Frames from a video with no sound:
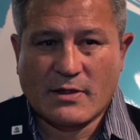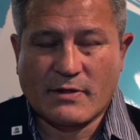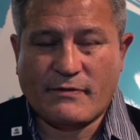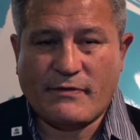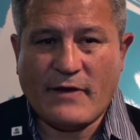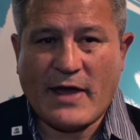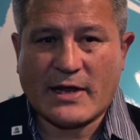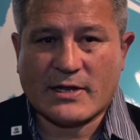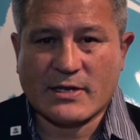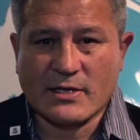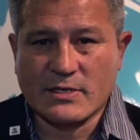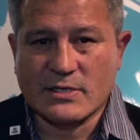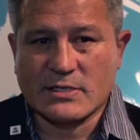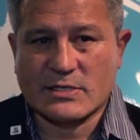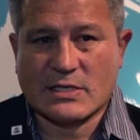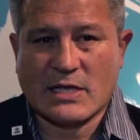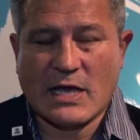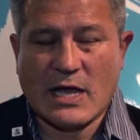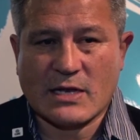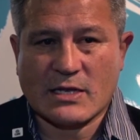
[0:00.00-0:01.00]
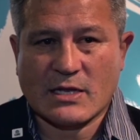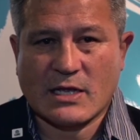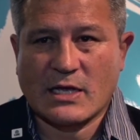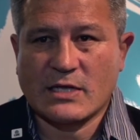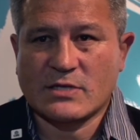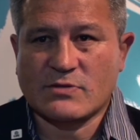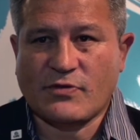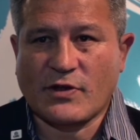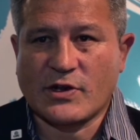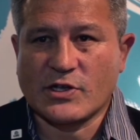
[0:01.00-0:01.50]
The fact is that
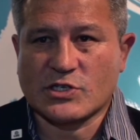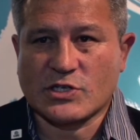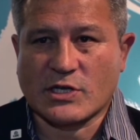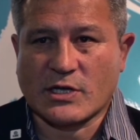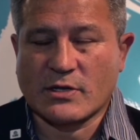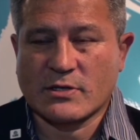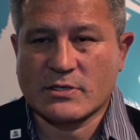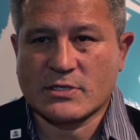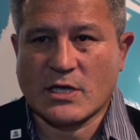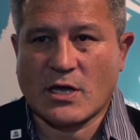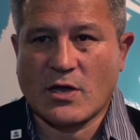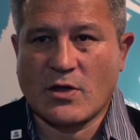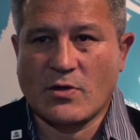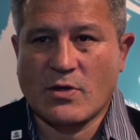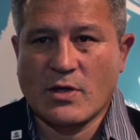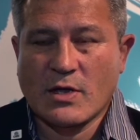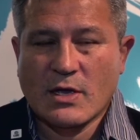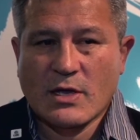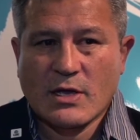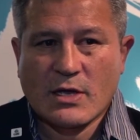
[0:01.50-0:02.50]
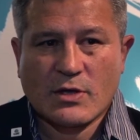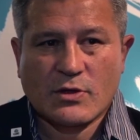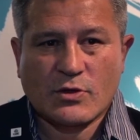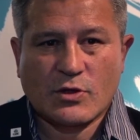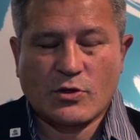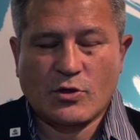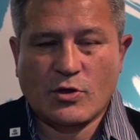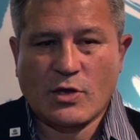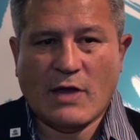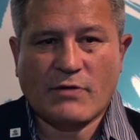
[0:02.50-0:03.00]
he's finishing. So
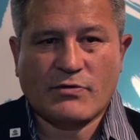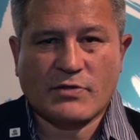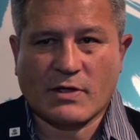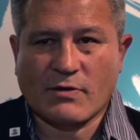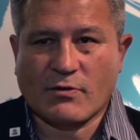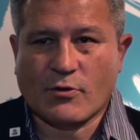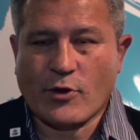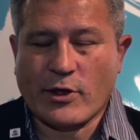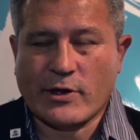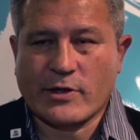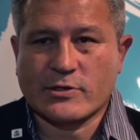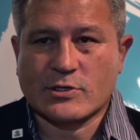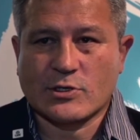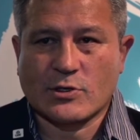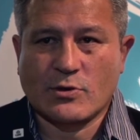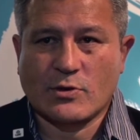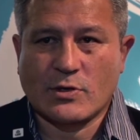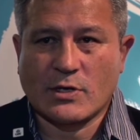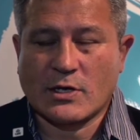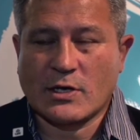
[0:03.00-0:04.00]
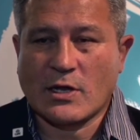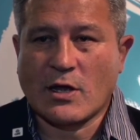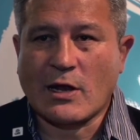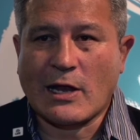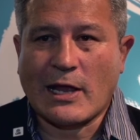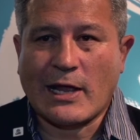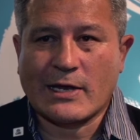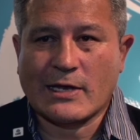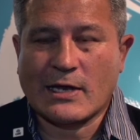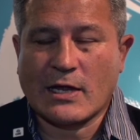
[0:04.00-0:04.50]
you have to give credit to
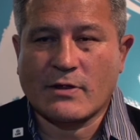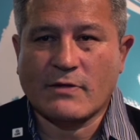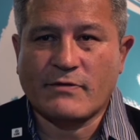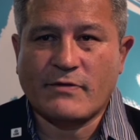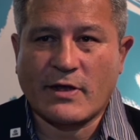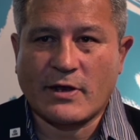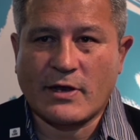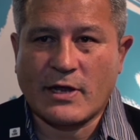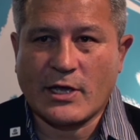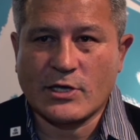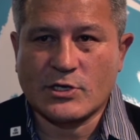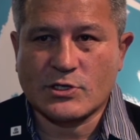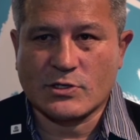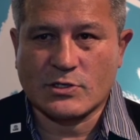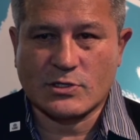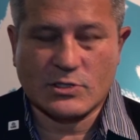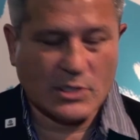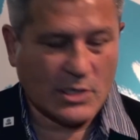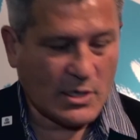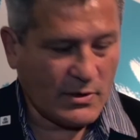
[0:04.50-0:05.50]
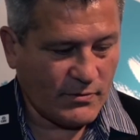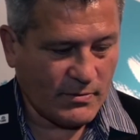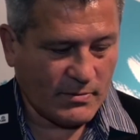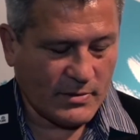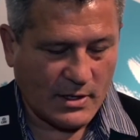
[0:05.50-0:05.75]
laying down the foundations, from